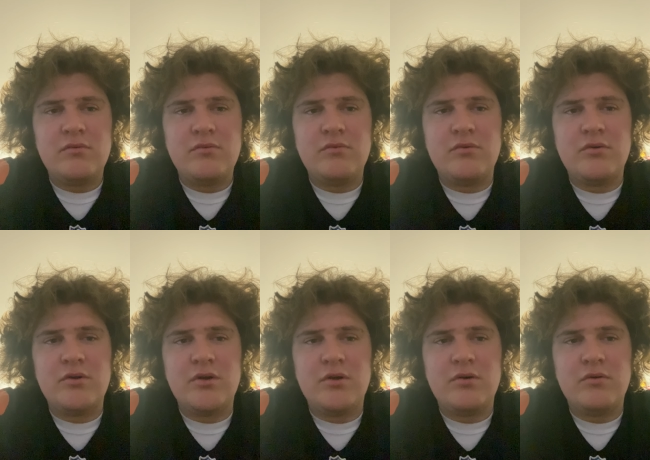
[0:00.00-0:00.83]
We'll
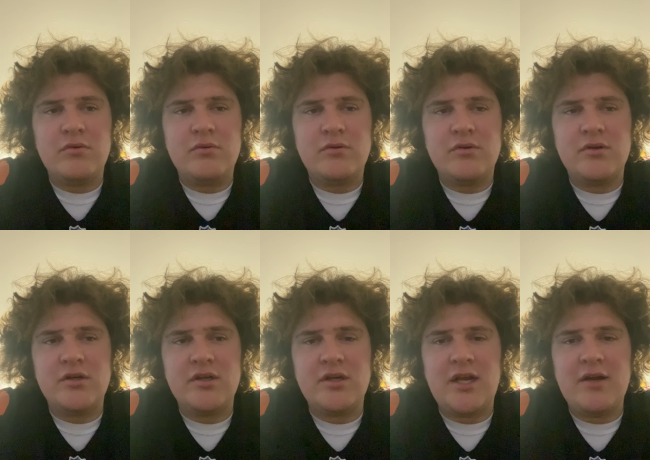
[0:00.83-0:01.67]
go, and
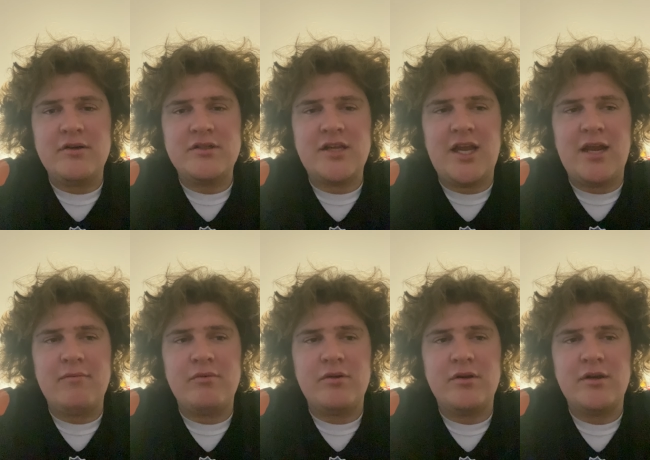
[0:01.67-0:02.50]
then Alex
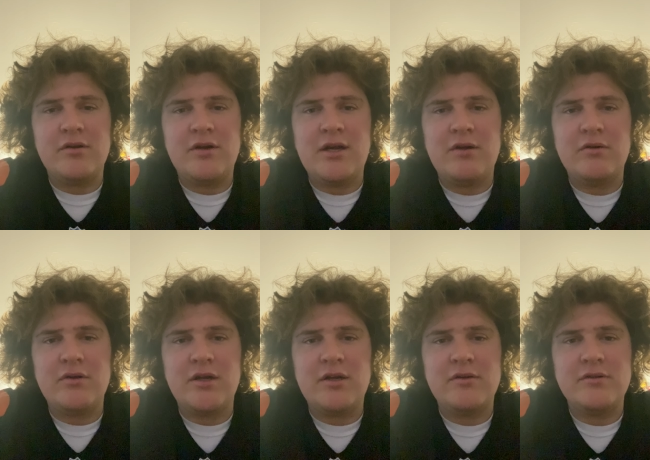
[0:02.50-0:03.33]
Cappa, and then Lyle
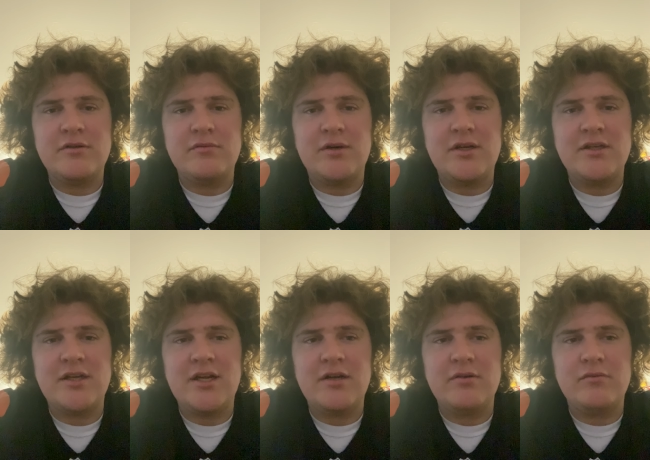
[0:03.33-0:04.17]
Collins at right
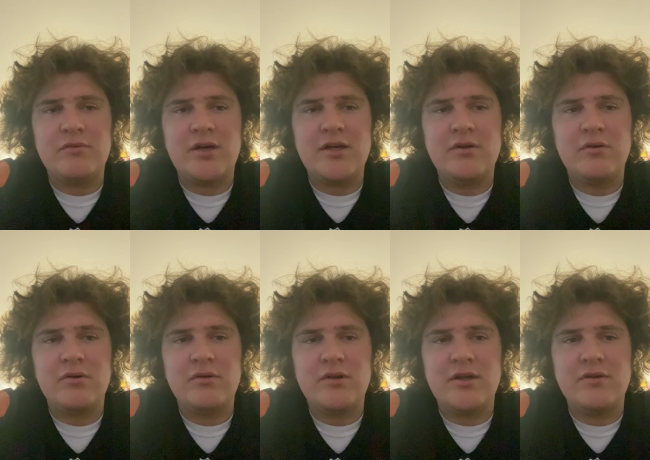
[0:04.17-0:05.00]
tackle, right
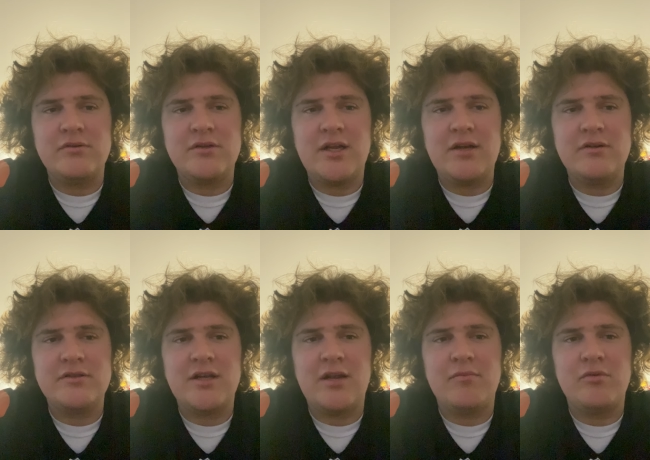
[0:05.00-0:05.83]
guard, Lyle, Alex
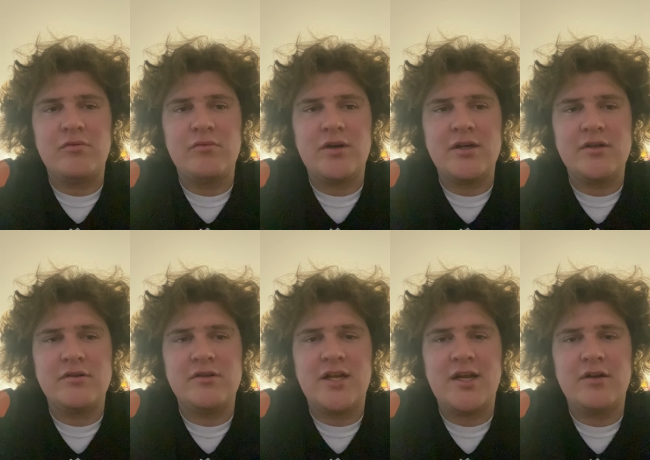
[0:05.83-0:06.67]
Cappa, right
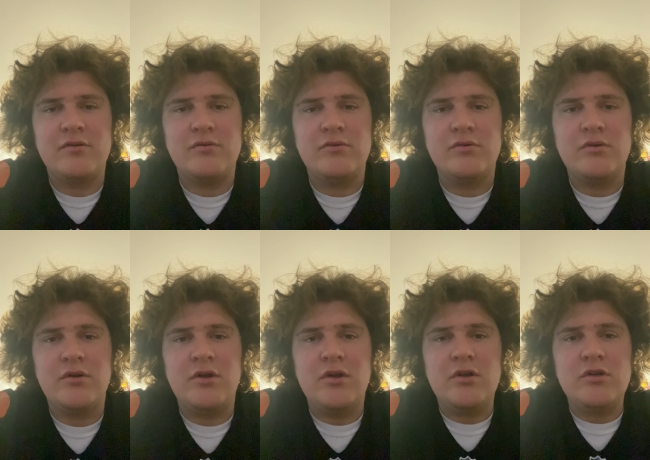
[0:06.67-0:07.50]
tackle,
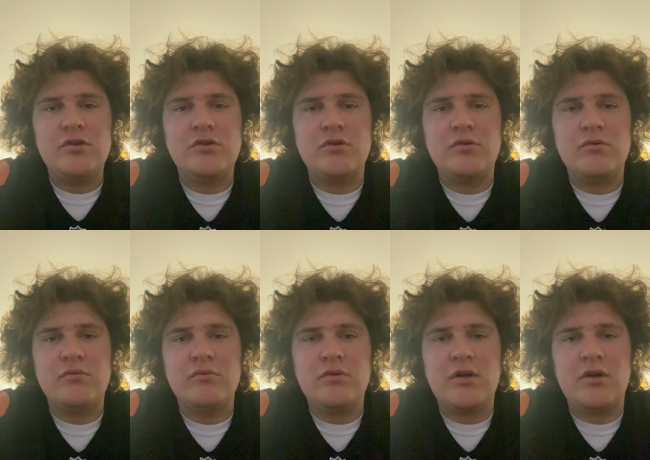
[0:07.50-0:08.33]

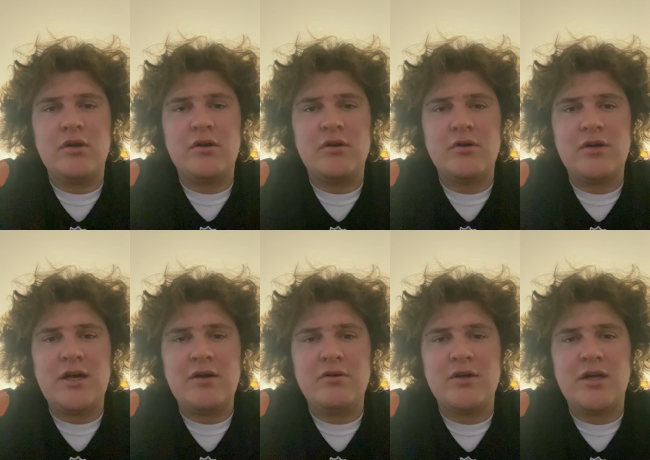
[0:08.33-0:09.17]
Jonah, uh,
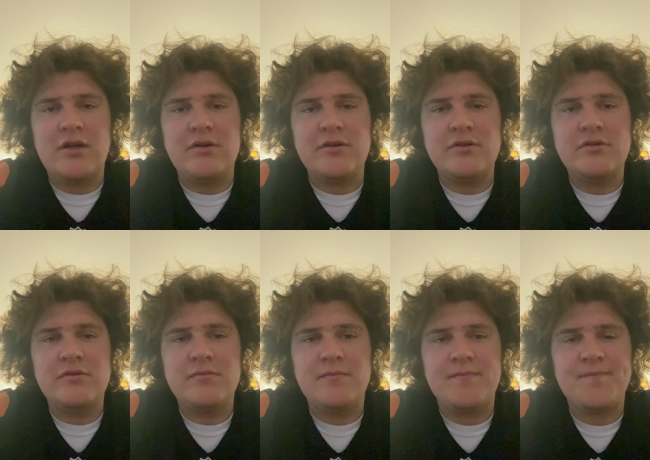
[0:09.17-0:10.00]
Lyle Collins,
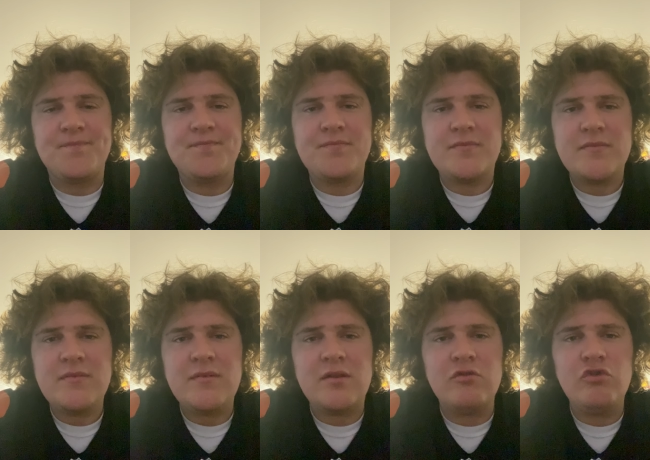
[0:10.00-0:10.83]

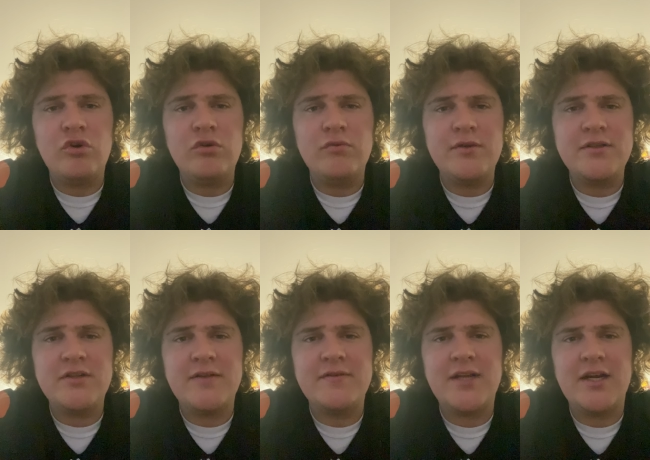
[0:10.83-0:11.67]
Jonah Williams
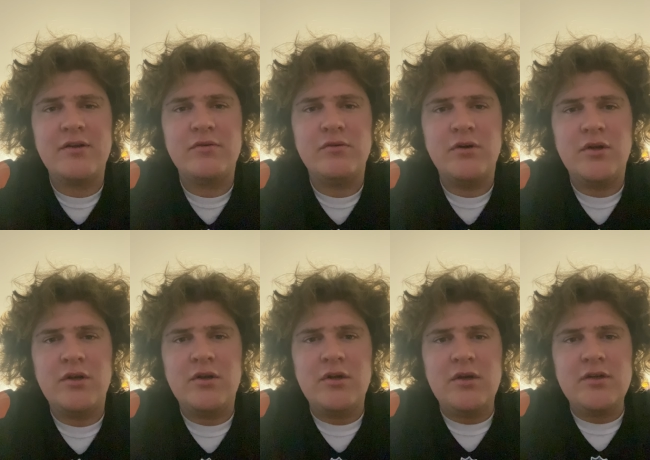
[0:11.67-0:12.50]
left tackle,
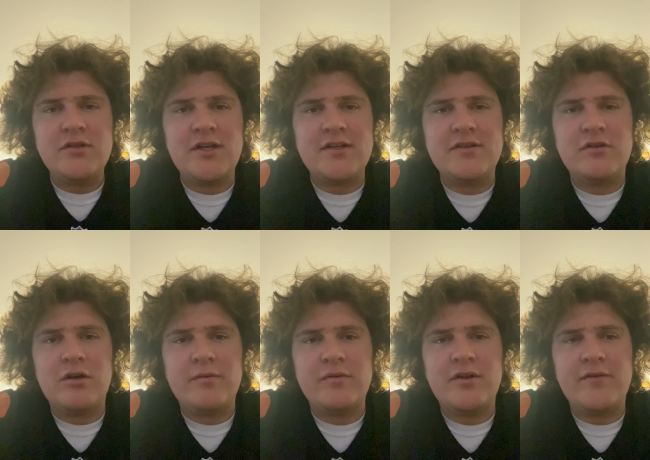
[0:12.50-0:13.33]
Jackson
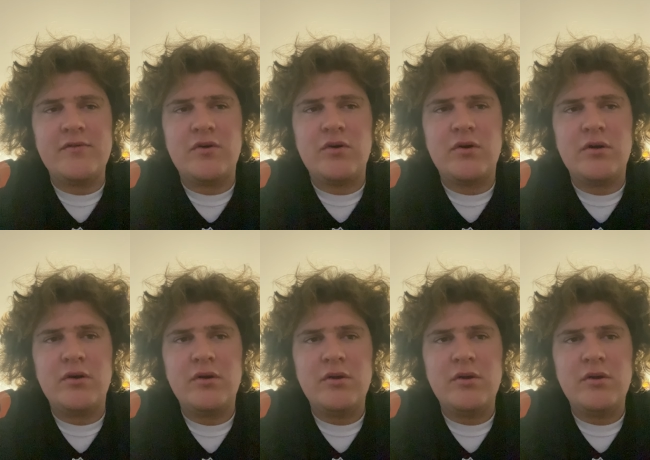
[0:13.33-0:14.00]
Carter left guard,